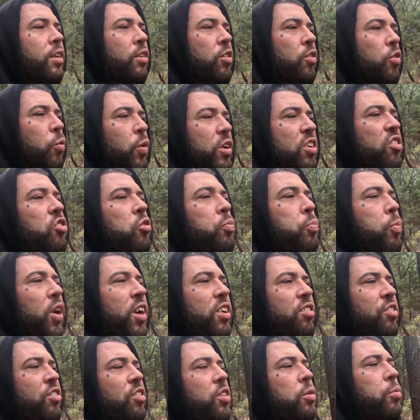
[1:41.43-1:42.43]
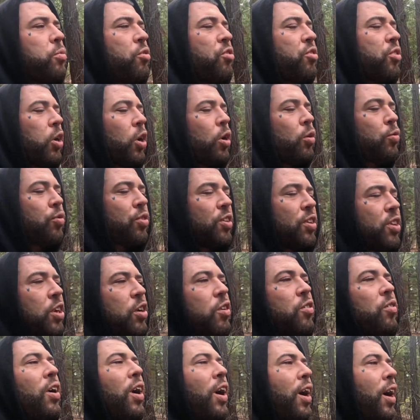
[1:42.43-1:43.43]
to express themselves in
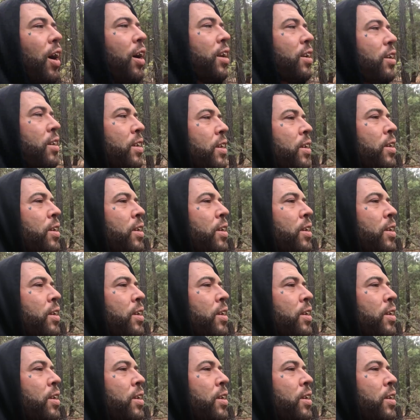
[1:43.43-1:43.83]
their art,